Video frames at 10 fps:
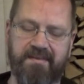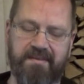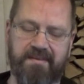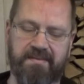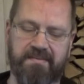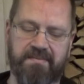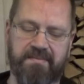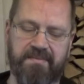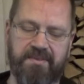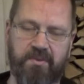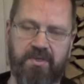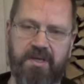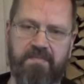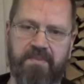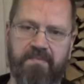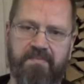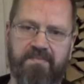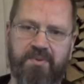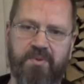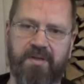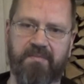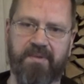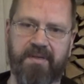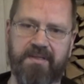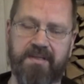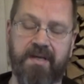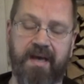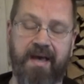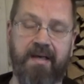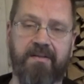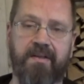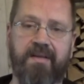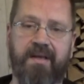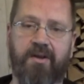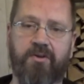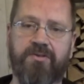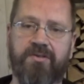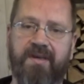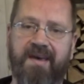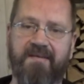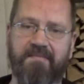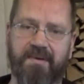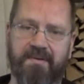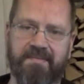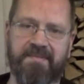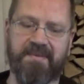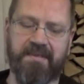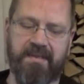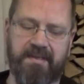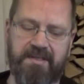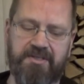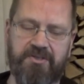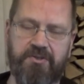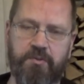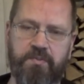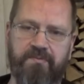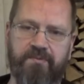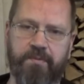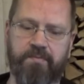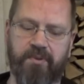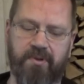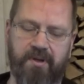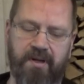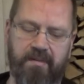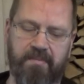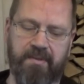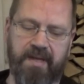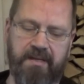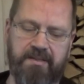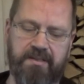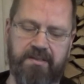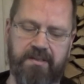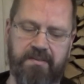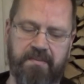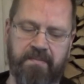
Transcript: Yeah. So keep booing, please. And they lost the game. This stupid football club, Exeter.